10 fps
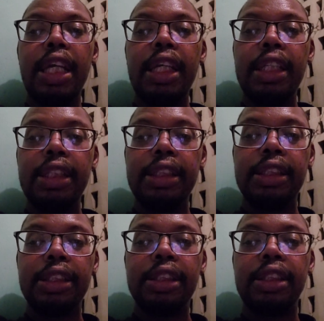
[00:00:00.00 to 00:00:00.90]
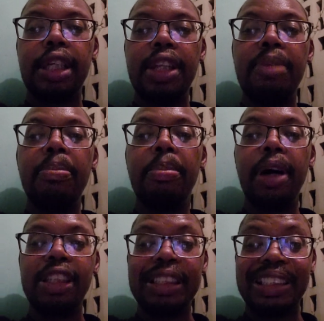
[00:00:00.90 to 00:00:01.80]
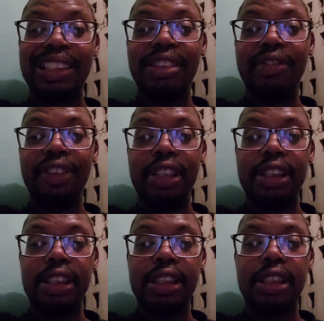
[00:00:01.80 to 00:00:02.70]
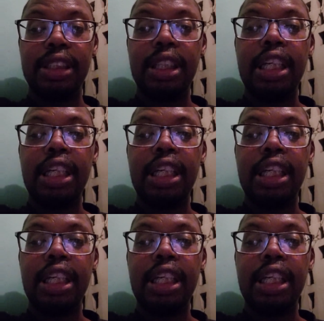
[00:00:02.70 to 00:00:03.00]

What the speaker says: is the bus service